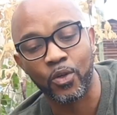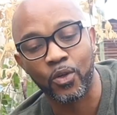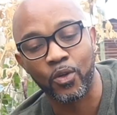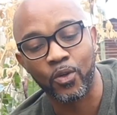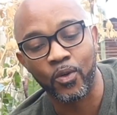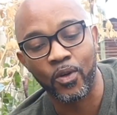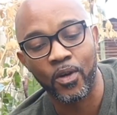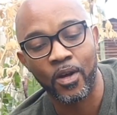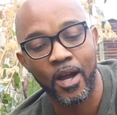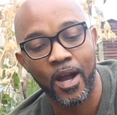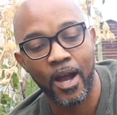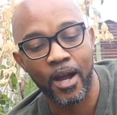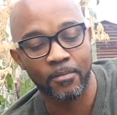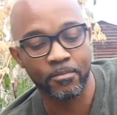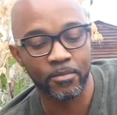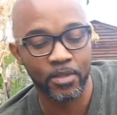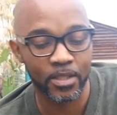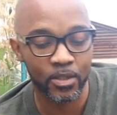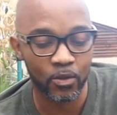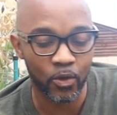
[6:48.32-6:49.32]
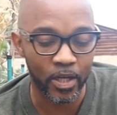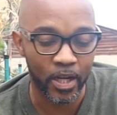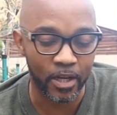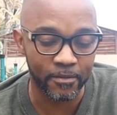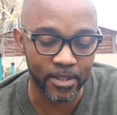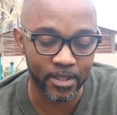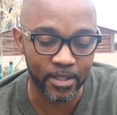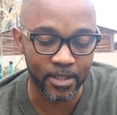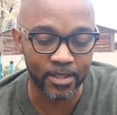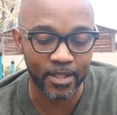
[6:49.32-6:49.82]
So I'm just gonna
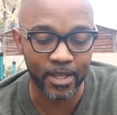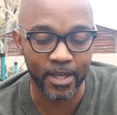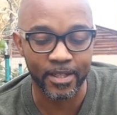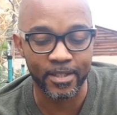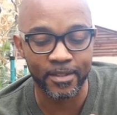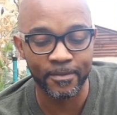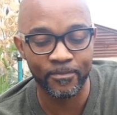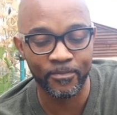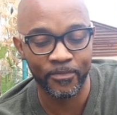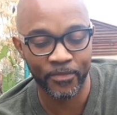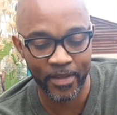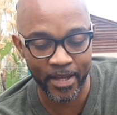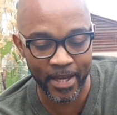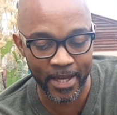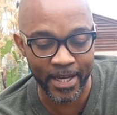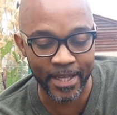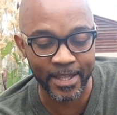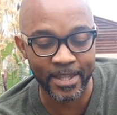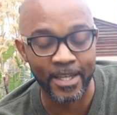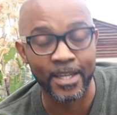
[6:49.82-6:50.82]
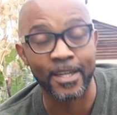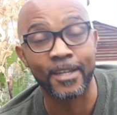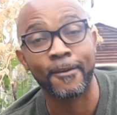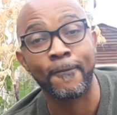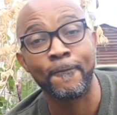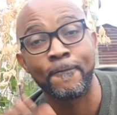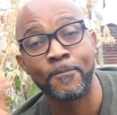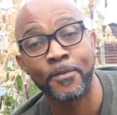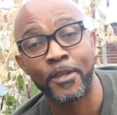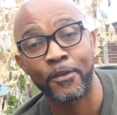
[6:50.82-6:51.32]
harvest this head, and I think
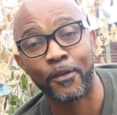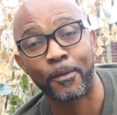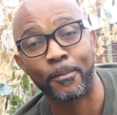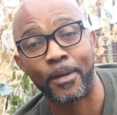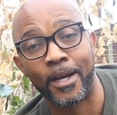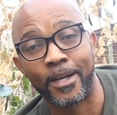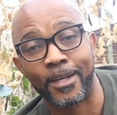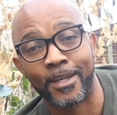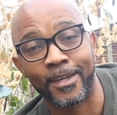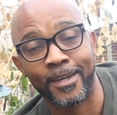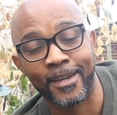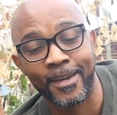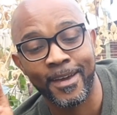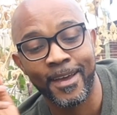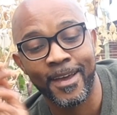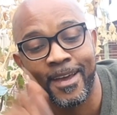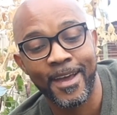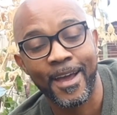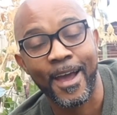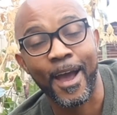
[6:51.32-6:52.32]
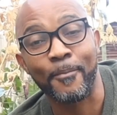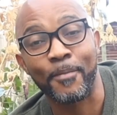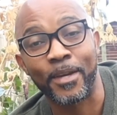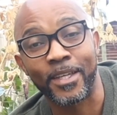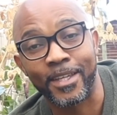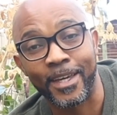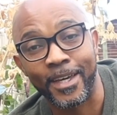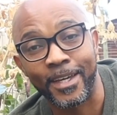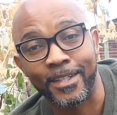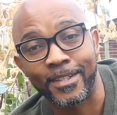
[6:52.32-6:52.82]
if I'm lucky, I
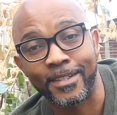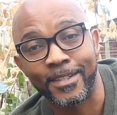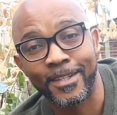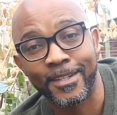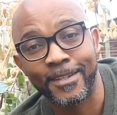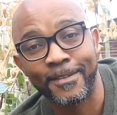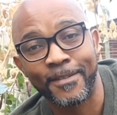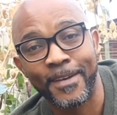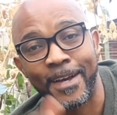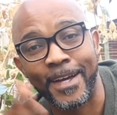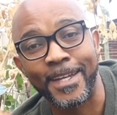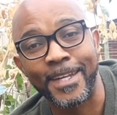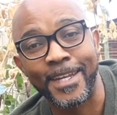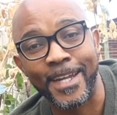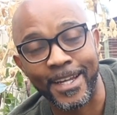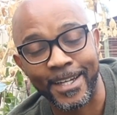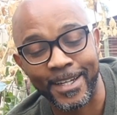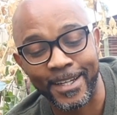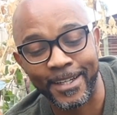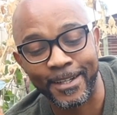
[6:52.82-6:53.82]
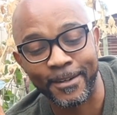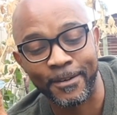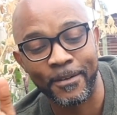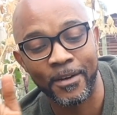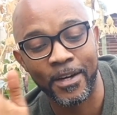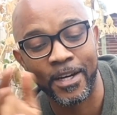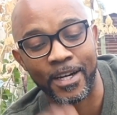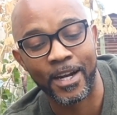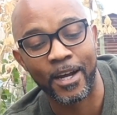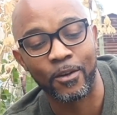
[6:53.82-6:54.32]
might get another
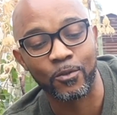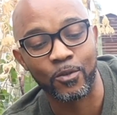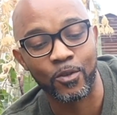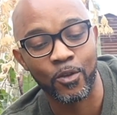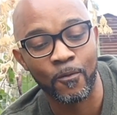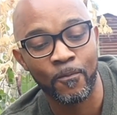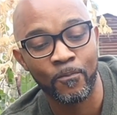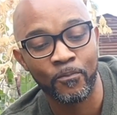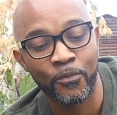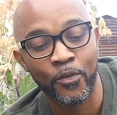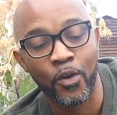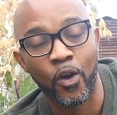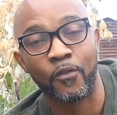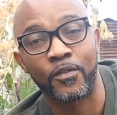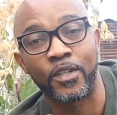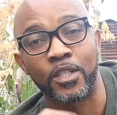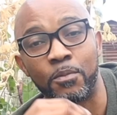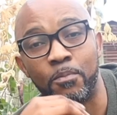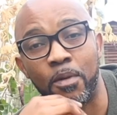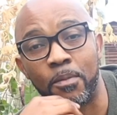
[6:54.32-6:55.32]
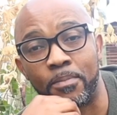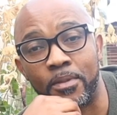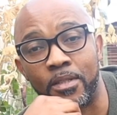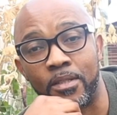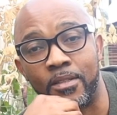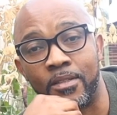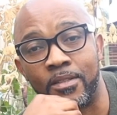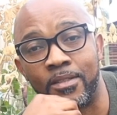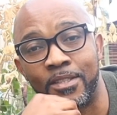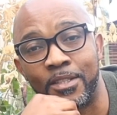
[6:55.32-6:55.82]
round of this
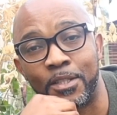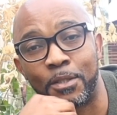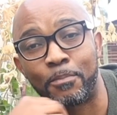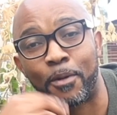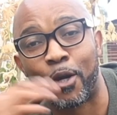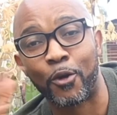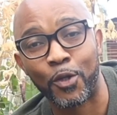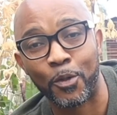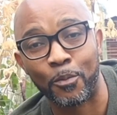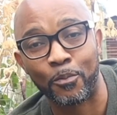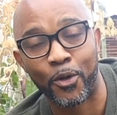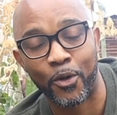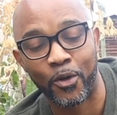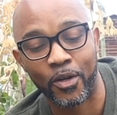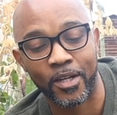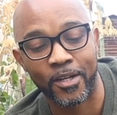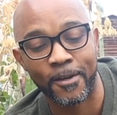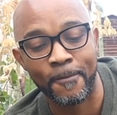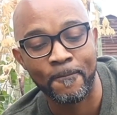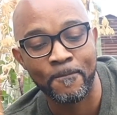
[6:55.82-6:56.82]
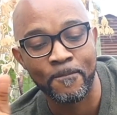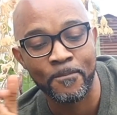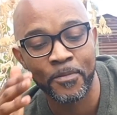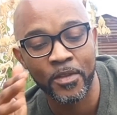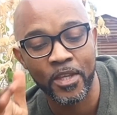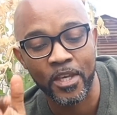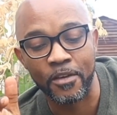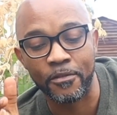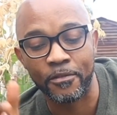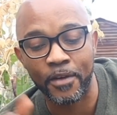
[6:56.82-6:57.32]
purple sprouting broccoli
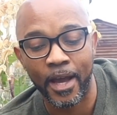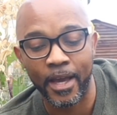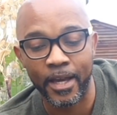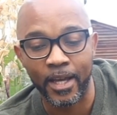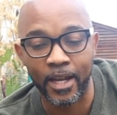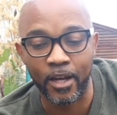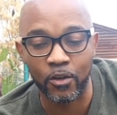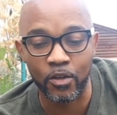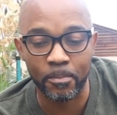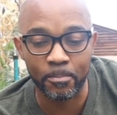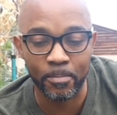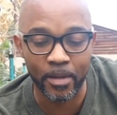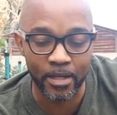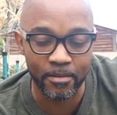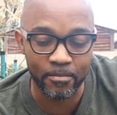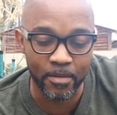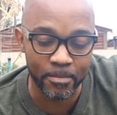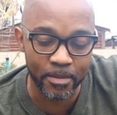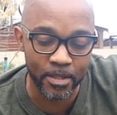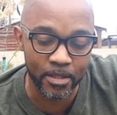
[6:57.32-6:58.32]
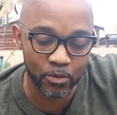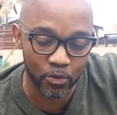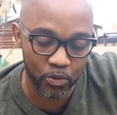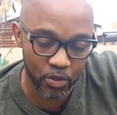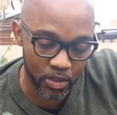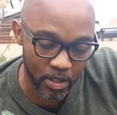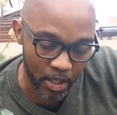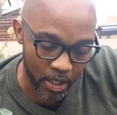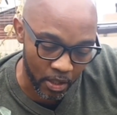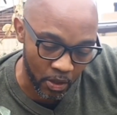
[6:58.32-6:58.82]
if I allow the plant maybe to
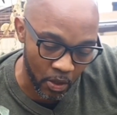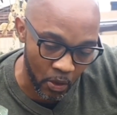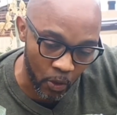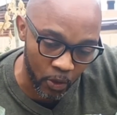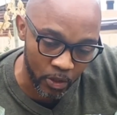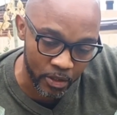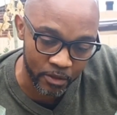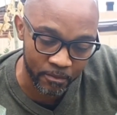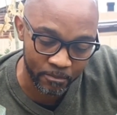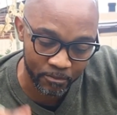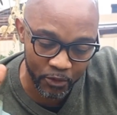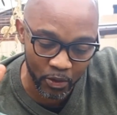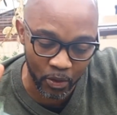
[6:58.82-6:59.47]
stay on.